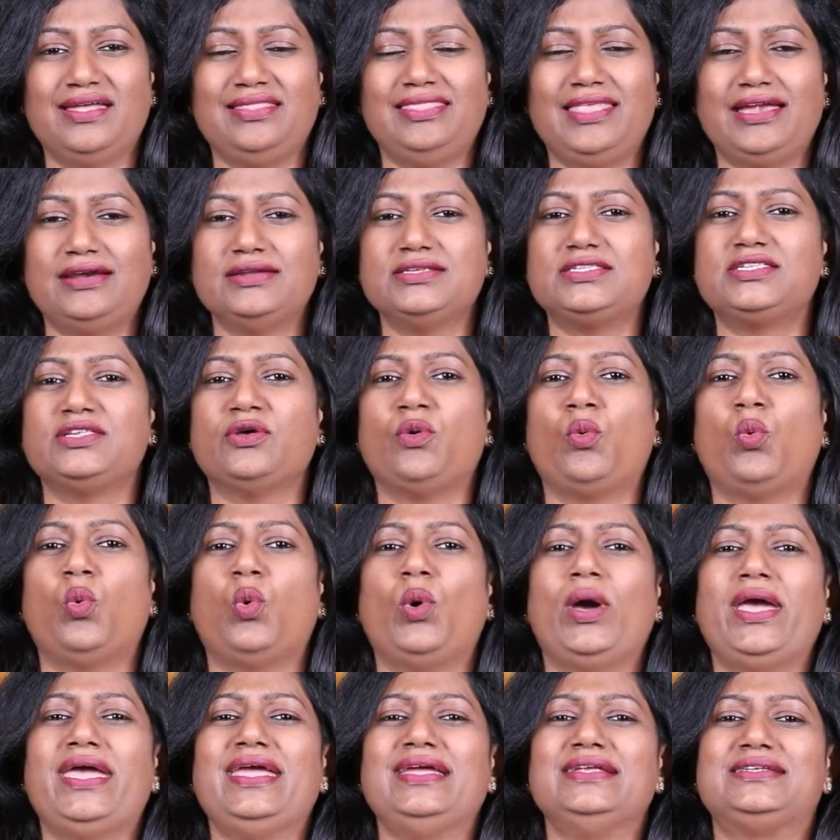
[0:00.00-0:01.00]
There is a
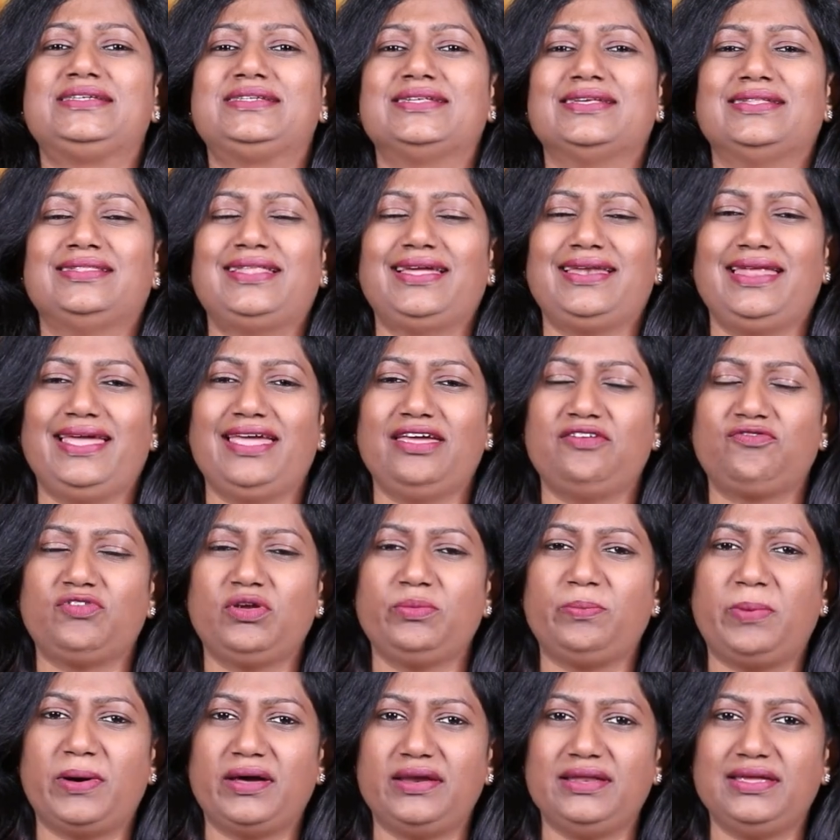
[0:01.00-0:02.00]
weight that
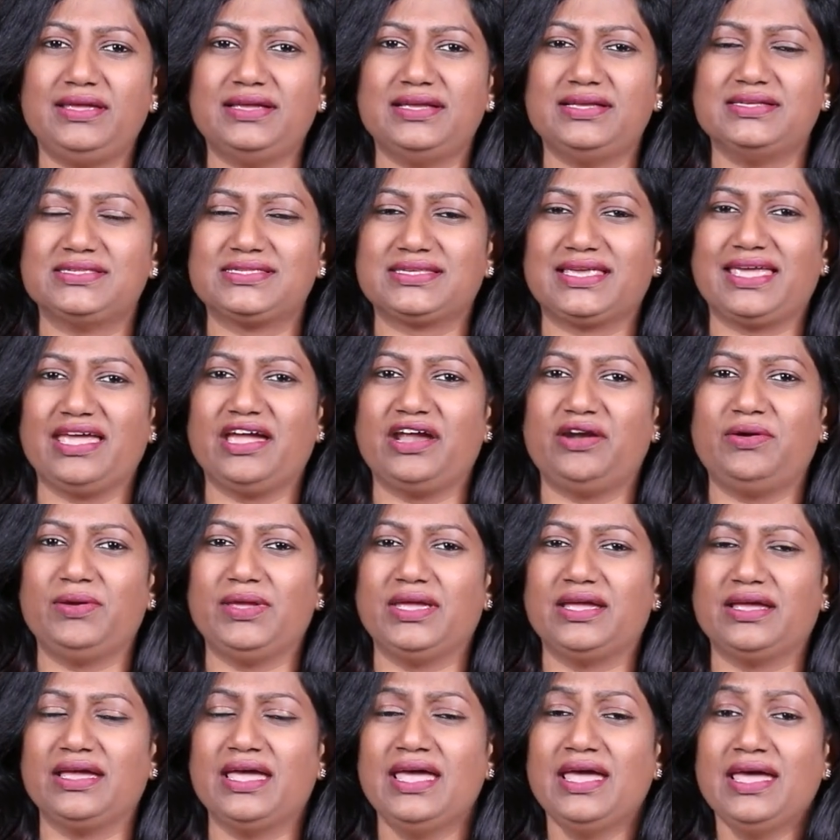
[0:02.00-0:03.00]
everybody is
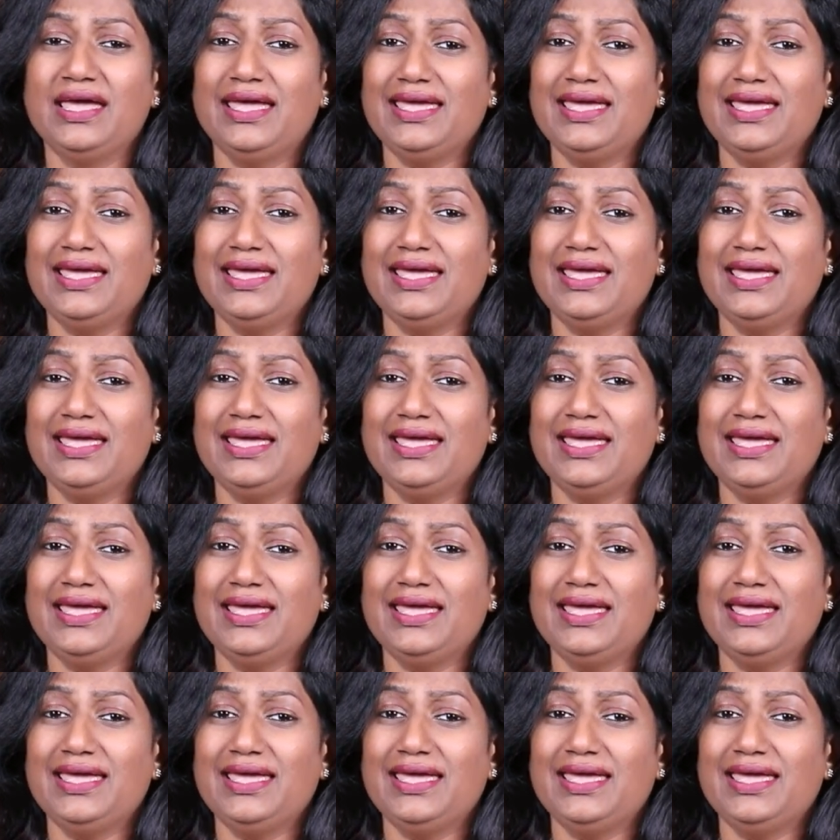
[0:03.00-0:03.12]
carrying.